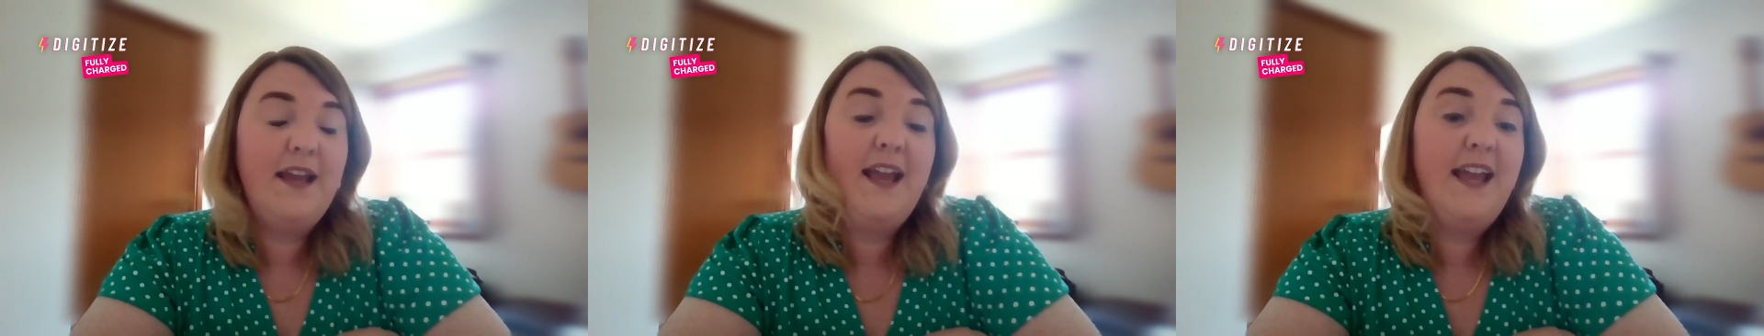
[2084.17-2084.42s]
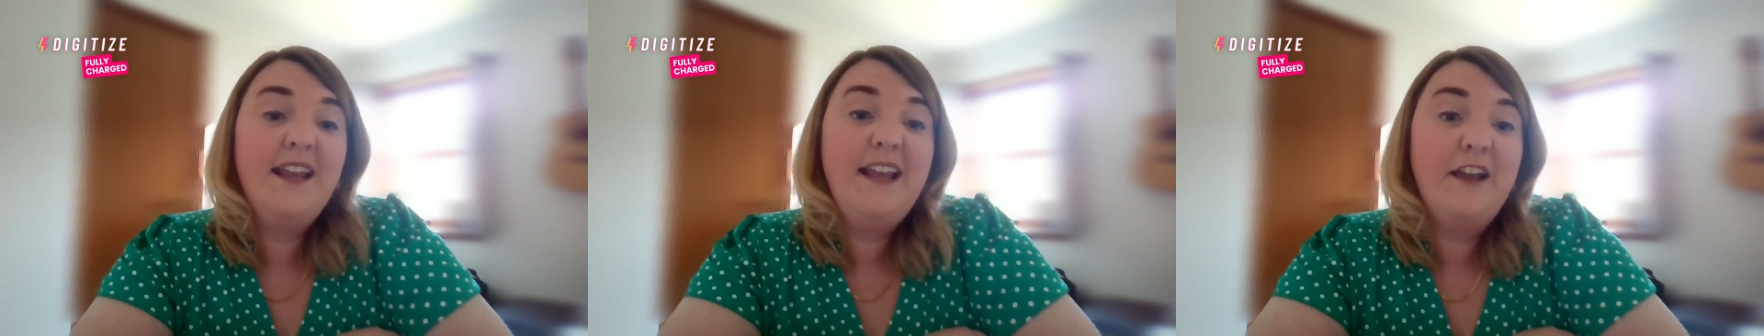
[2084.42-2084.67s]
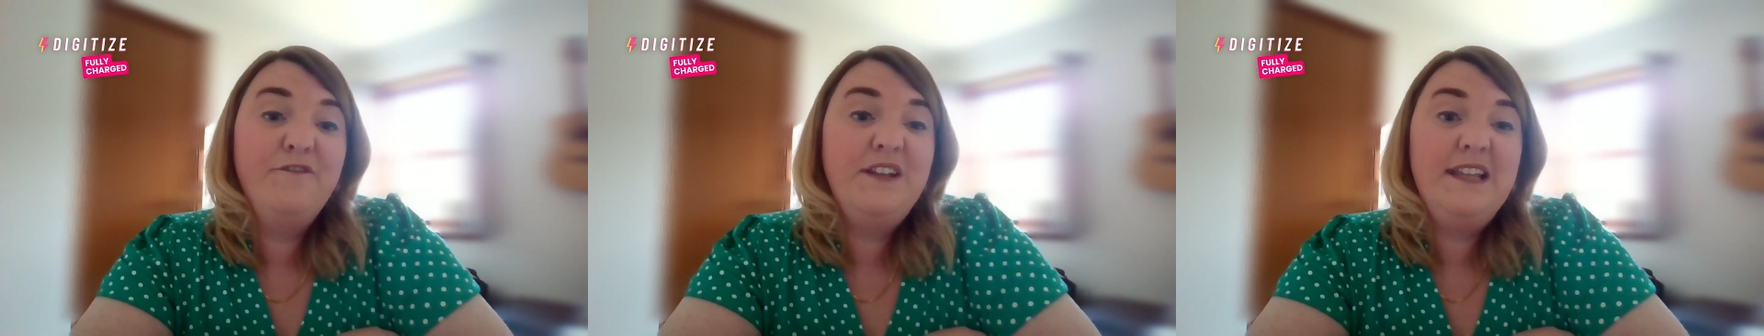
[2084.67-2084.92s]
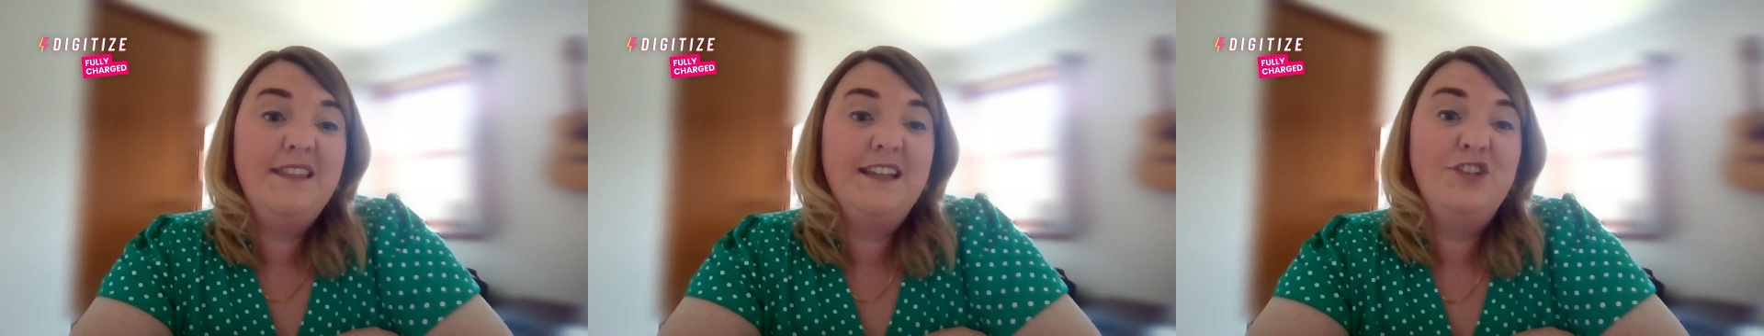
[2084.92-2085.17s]
in
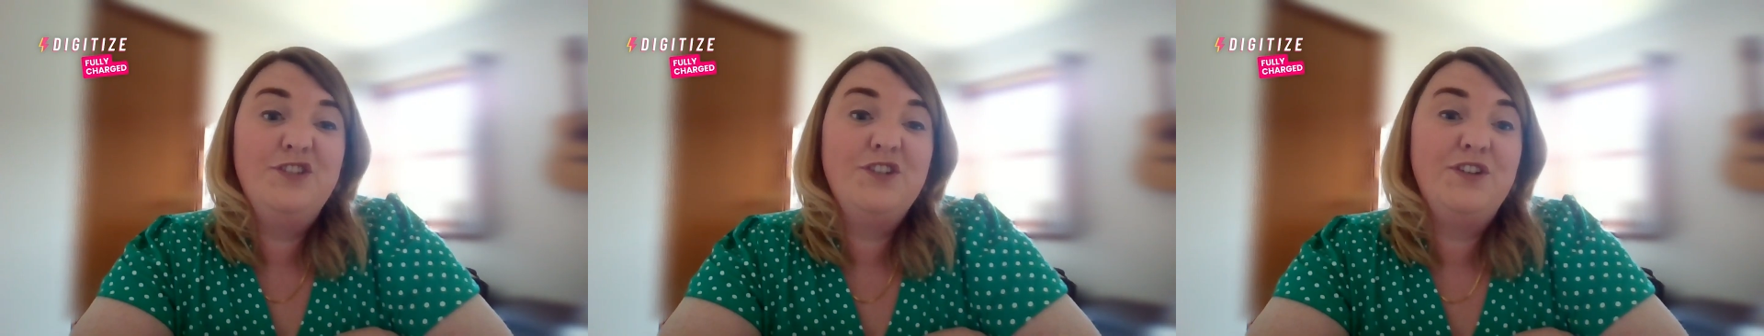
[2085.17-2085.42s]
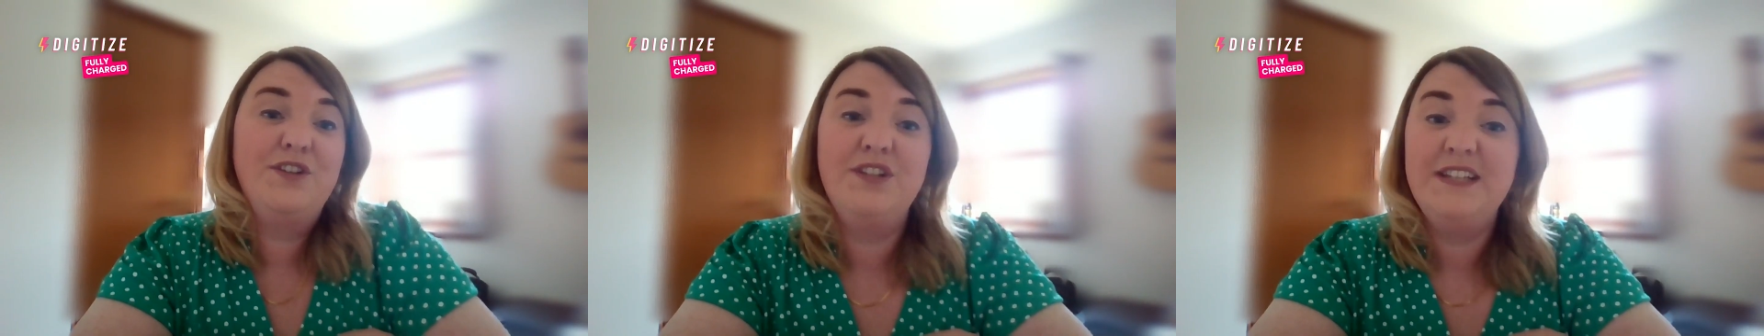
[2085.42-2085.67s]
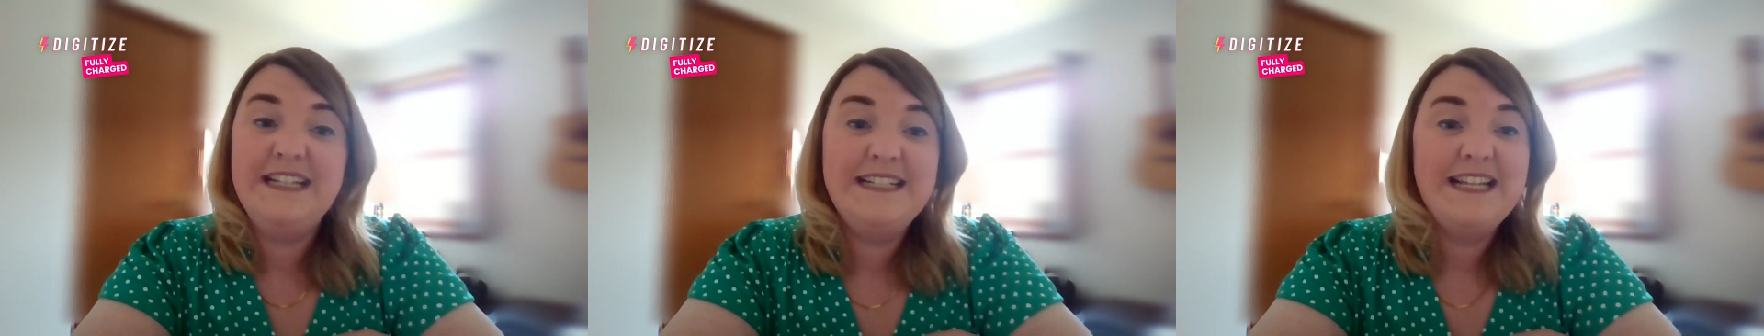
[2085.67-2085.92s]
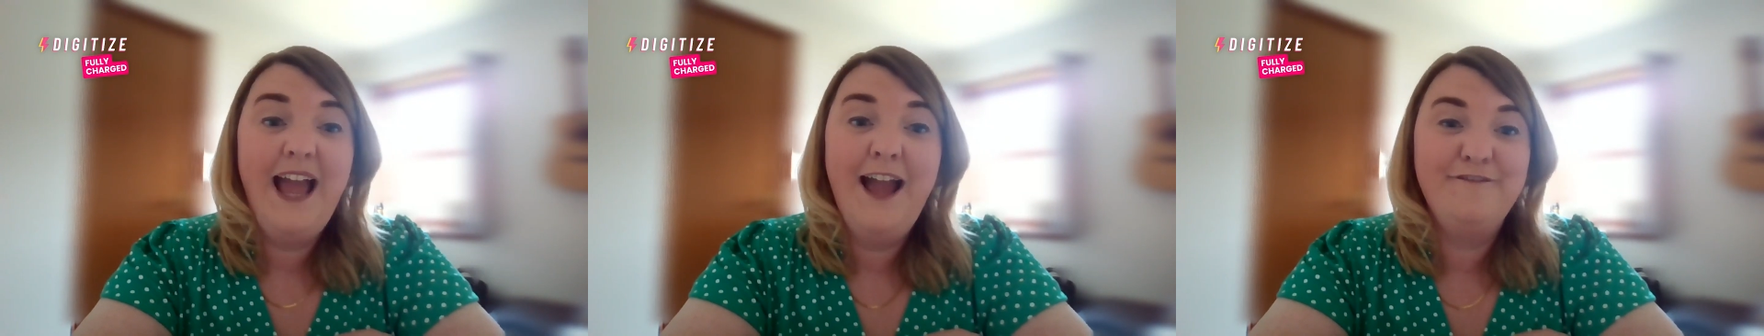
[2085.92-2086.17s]
everything you do, you need to
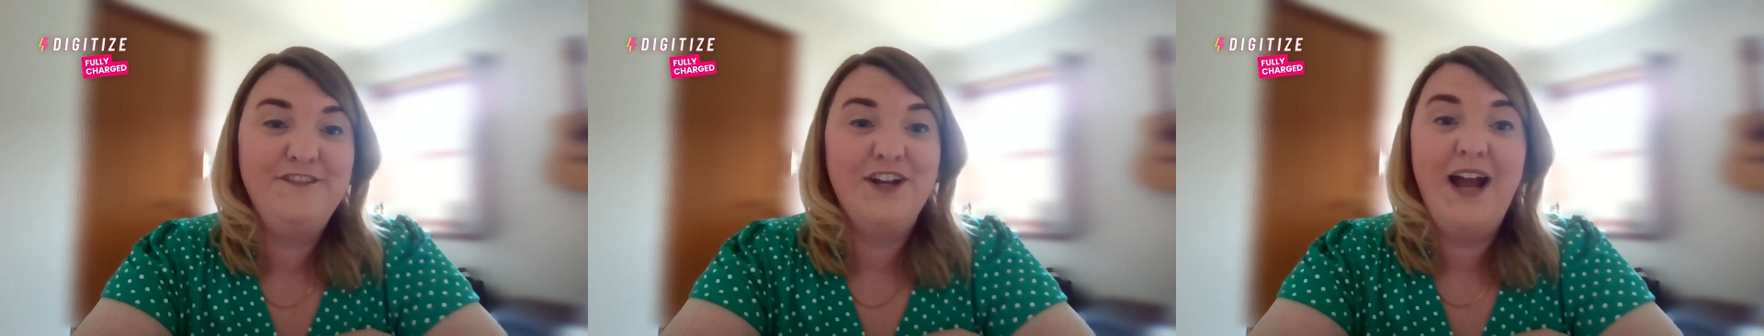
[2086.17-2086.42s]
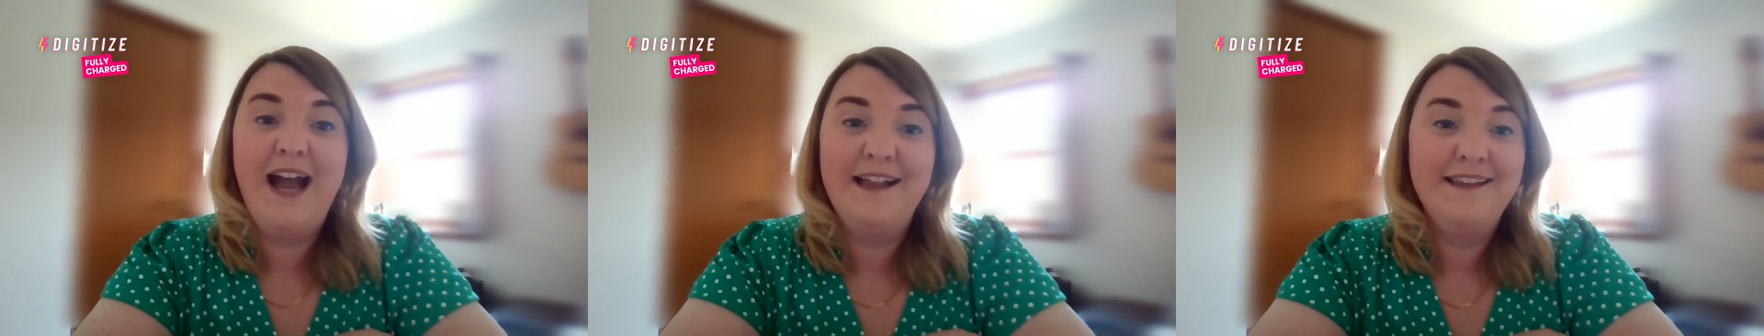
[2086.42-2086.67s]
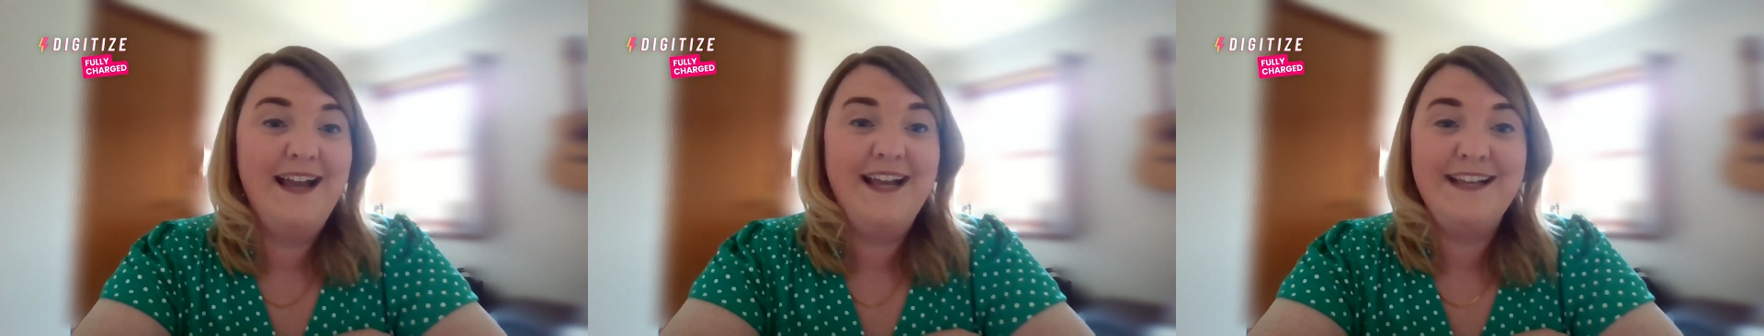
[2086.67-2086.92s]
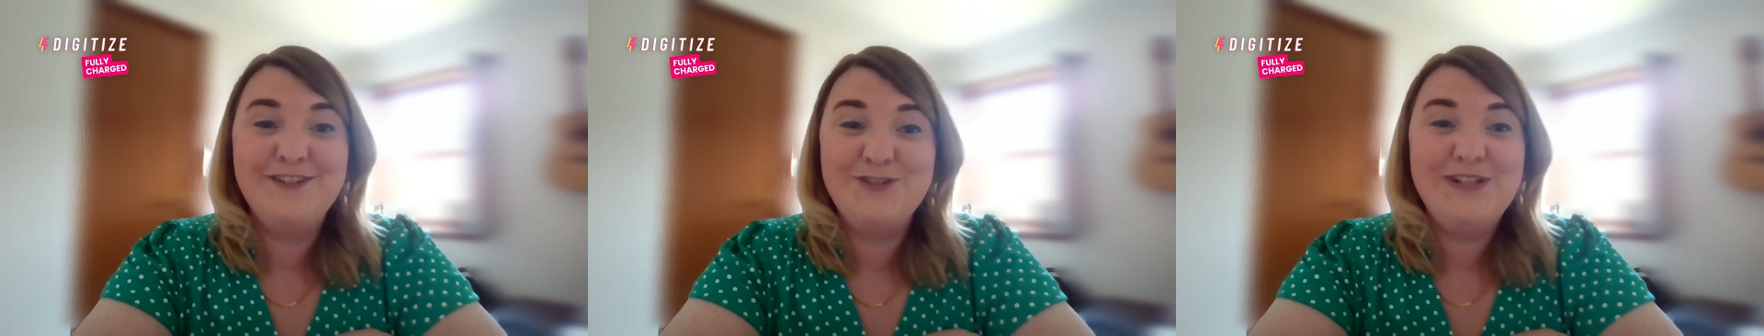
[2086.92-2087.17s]
have your
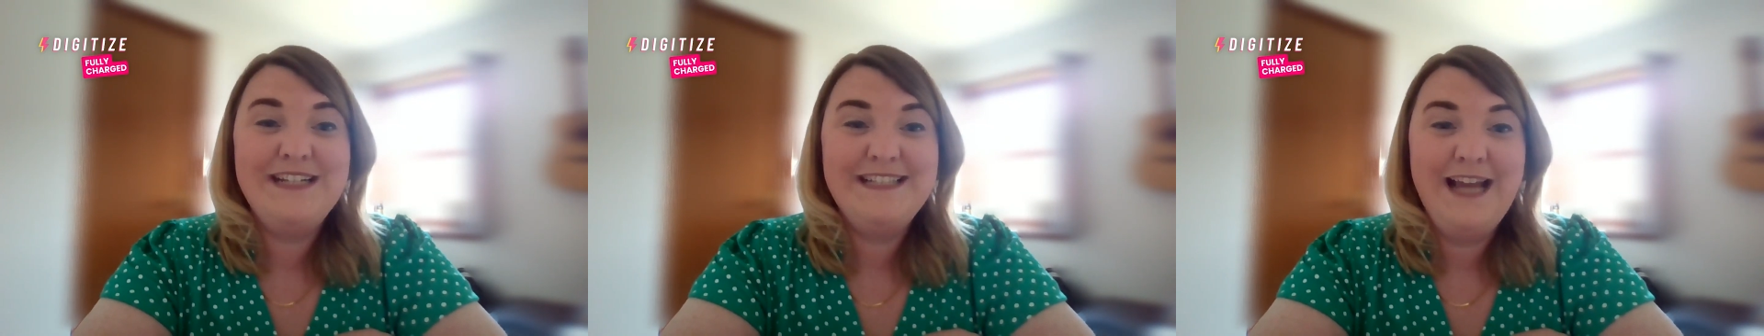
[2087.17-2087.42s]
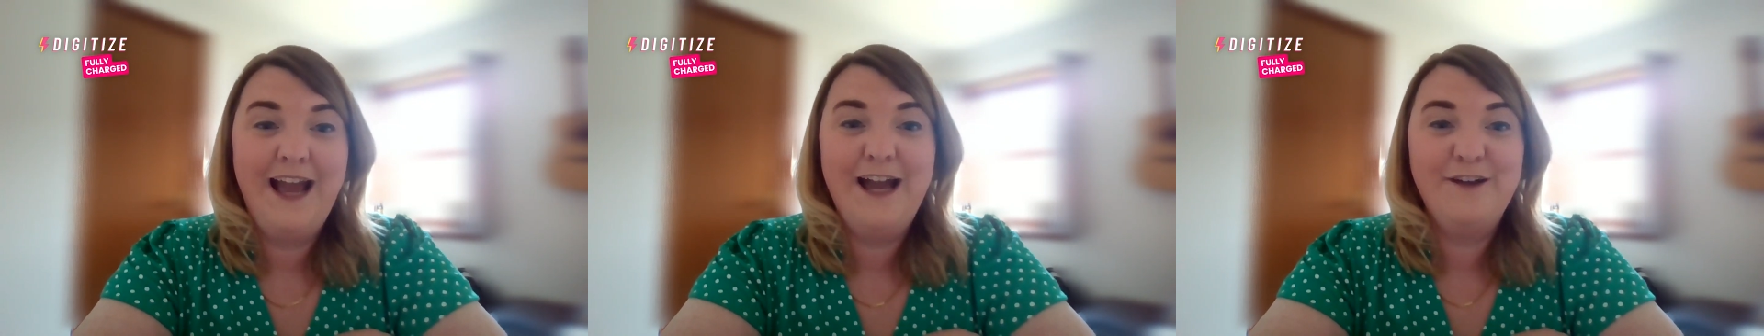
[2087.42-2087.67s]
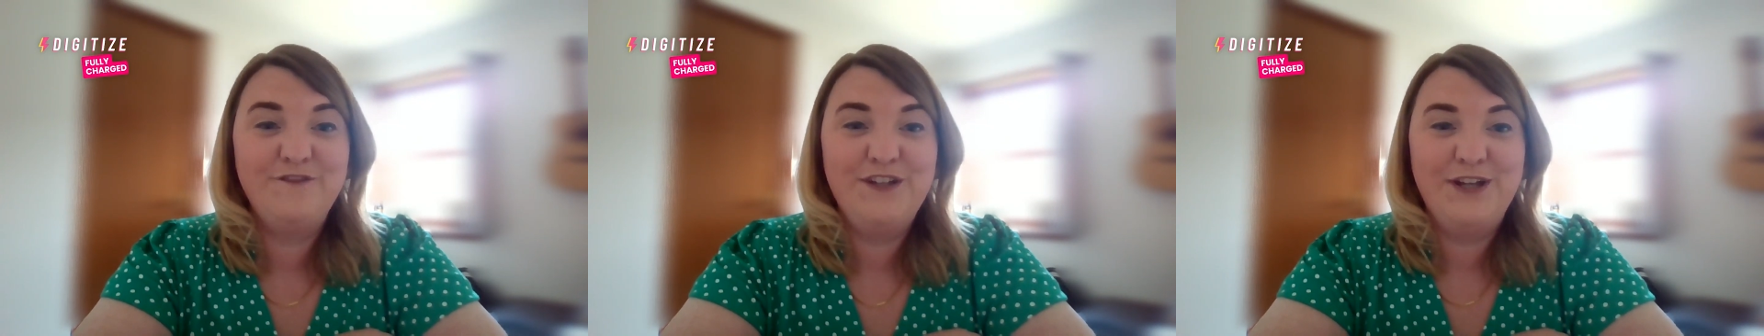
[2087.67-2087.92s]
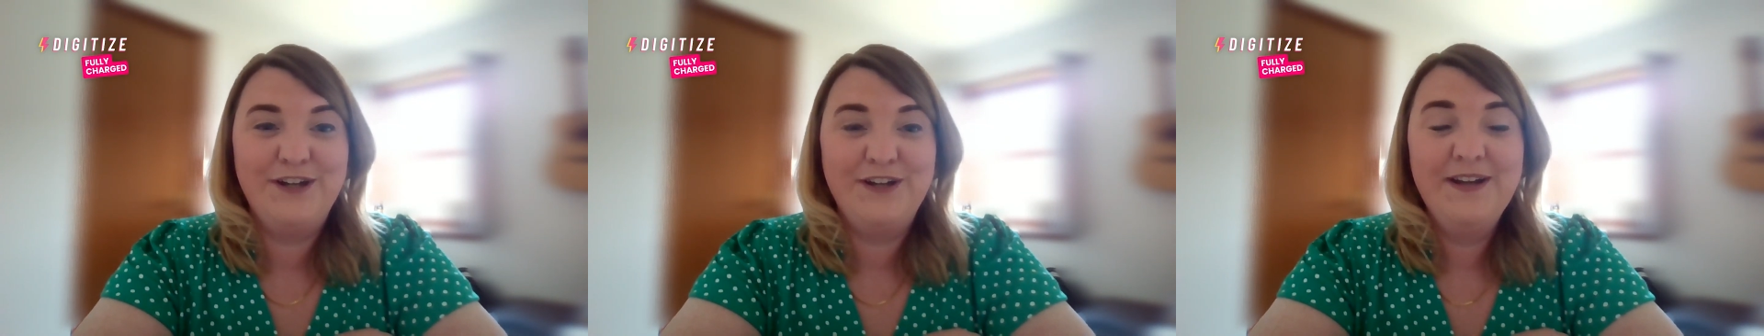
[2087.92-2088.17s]
allies, you need to have
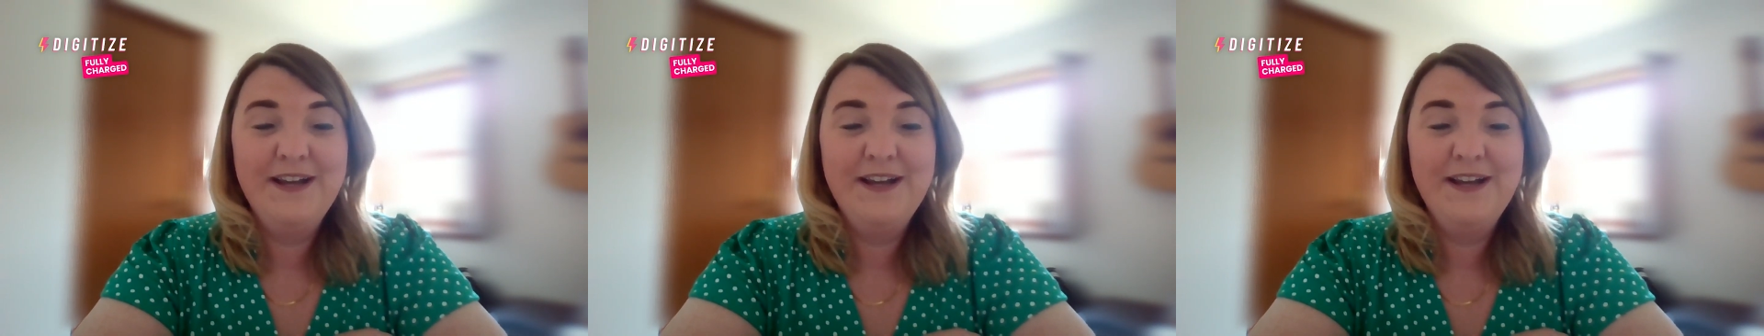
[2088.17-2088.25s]
your